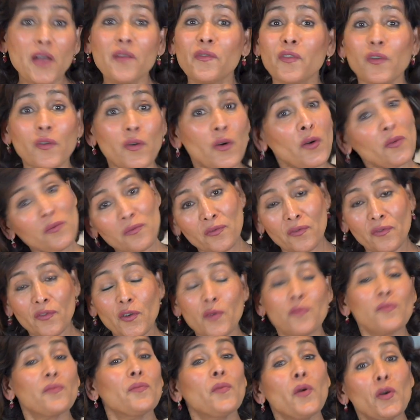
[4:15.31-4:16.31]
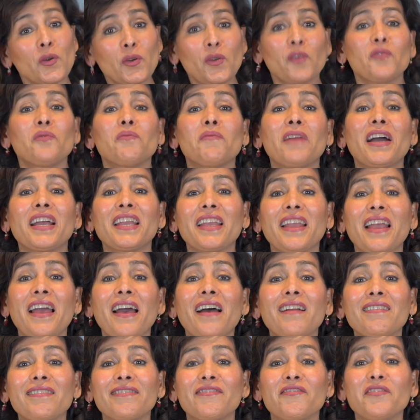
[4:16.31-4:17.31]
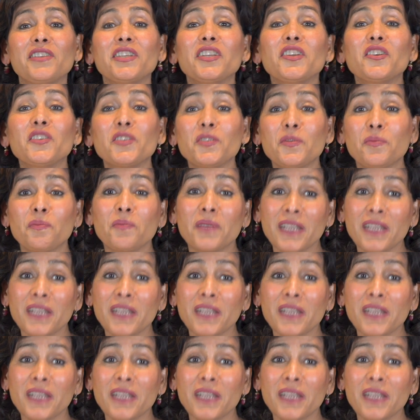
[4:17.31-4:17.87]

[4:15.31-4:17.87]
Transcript: For, for more of my health videos,